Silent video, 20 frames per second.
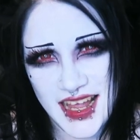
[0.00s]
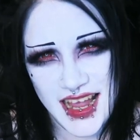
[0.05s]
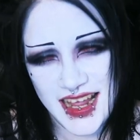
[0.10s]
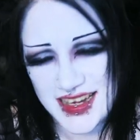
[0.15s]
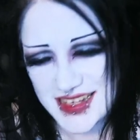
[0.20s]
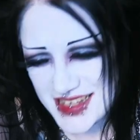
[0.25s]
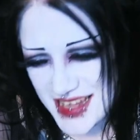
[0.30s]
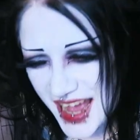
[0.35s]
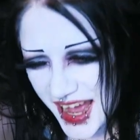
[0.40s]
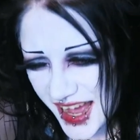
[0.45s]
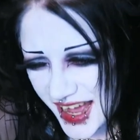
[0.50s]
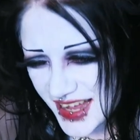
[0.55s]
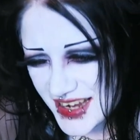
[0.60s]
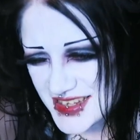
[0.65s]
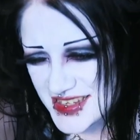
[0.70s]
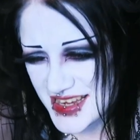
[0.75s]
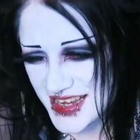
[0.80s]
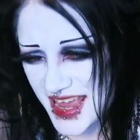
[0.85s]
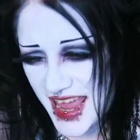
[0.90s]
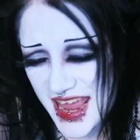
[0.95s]
and as hard
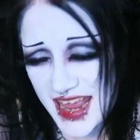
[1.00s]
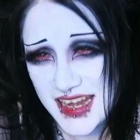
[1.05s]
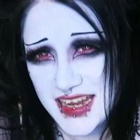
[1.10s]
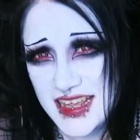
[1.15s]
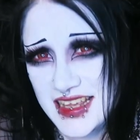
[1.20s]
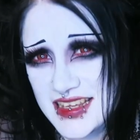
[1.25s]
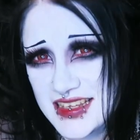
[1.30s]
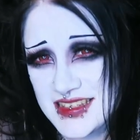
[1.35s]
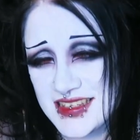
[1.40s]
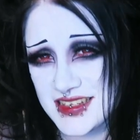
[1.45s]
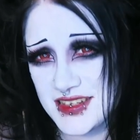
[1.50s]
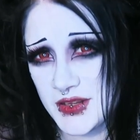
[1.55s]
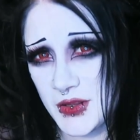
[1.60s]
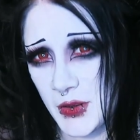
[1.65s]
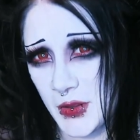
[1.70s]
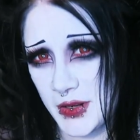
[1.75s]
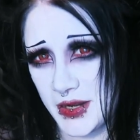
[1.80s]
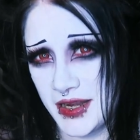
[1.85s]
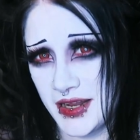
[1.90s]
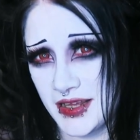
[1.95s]
as I can isn't
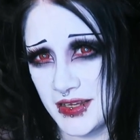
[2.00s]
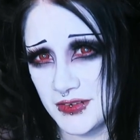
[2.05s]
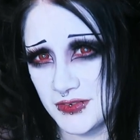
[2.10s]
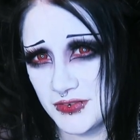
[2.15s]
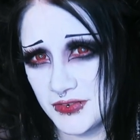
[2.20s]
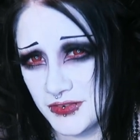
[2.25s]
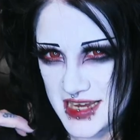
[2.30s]
good enough.